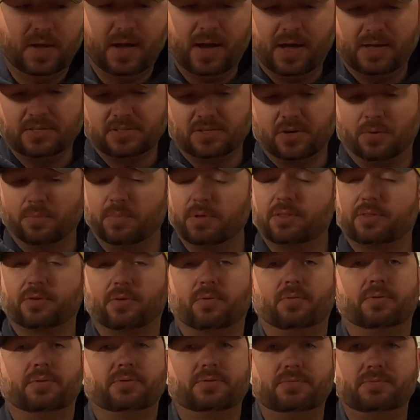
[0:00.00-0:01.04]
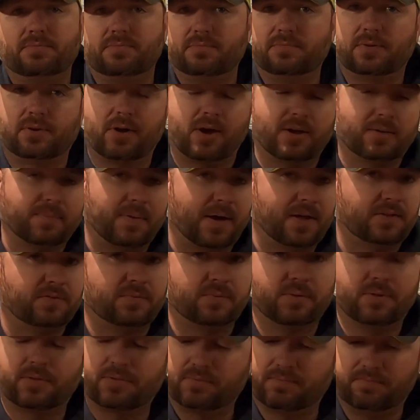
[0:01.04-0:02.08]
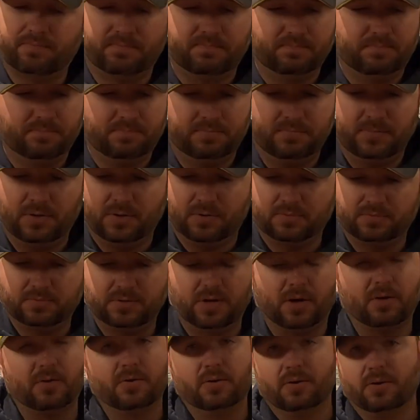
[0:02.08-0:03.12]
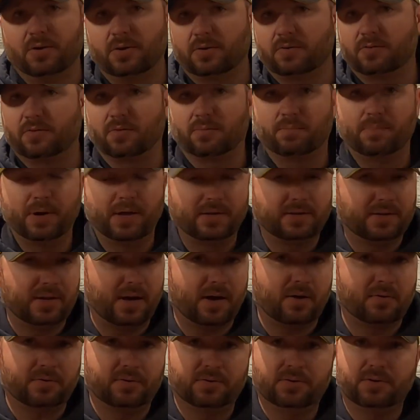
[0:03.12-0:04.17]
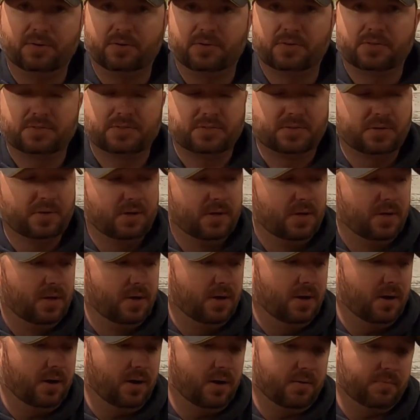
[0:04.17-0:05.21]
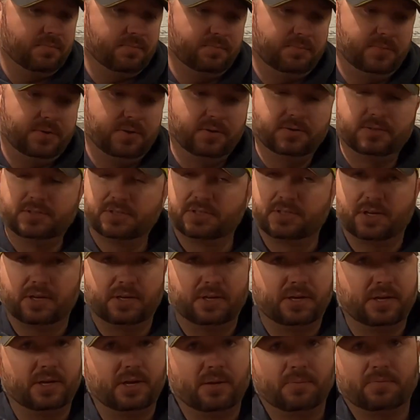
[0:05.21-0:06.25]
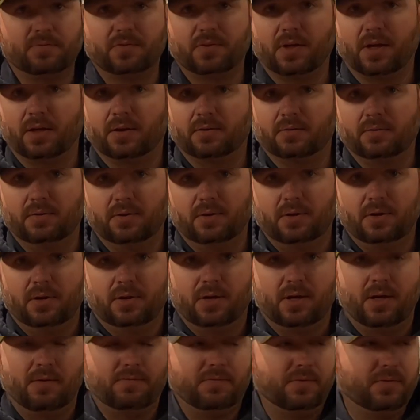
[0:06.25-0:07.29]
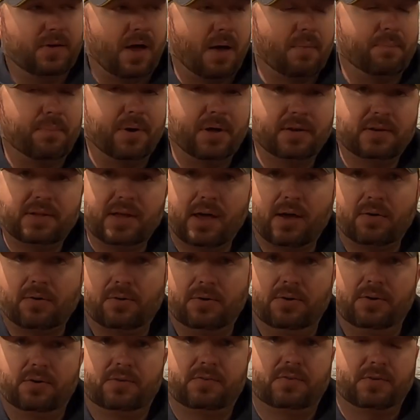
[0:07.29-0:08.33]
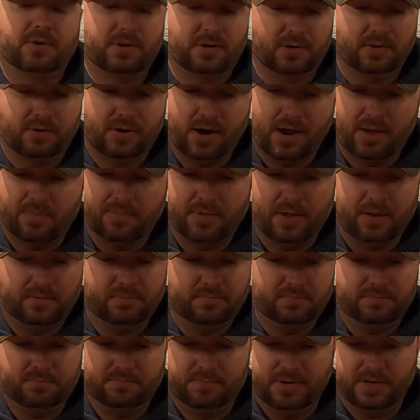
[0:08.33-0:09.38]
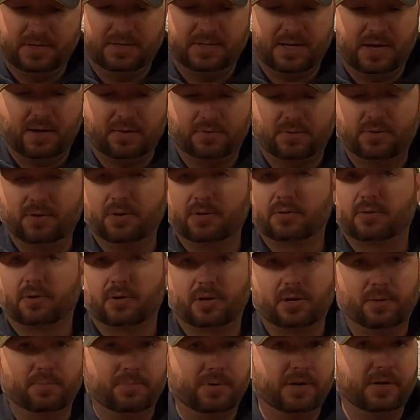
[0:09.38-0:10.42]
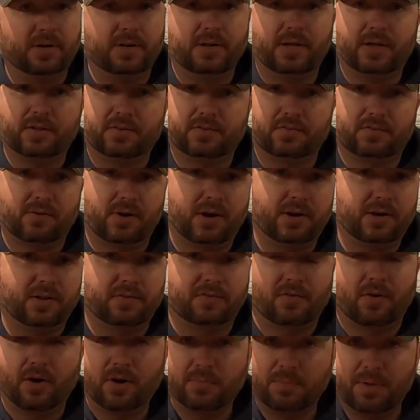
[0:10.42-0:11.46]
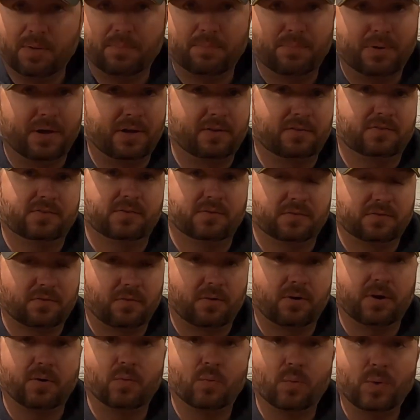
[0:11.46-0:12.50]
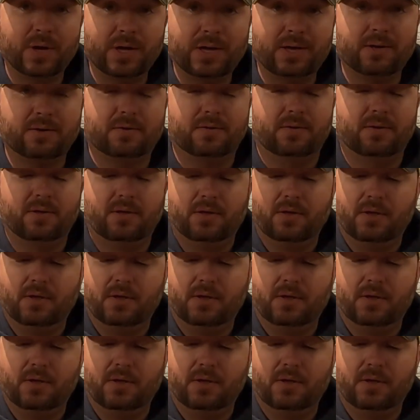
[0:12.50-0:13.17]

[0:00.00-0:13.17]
Guys, don't be throwing crankbaits with, you know, dull hooks or bent out hooks. You're just going to get upset. If you got bent out hooks, they're going to grab that bent out hook. They're going to bend it out straight. It's already been bent, so it's already weak.